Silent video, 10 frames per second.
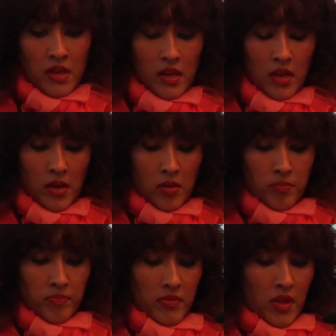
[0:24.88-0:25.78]

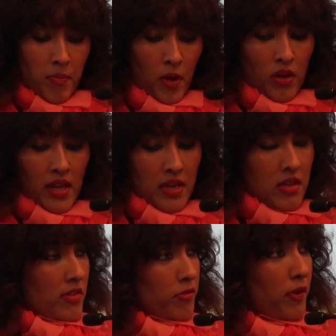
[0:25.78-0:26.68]
Um, Ebola
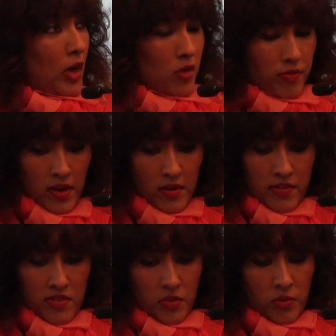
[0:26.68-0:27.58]
is a
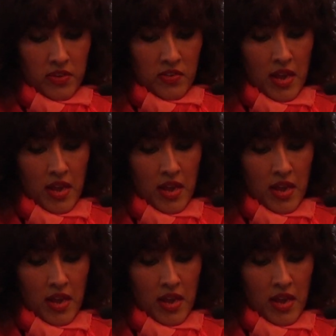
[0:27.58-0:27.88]
filovirus which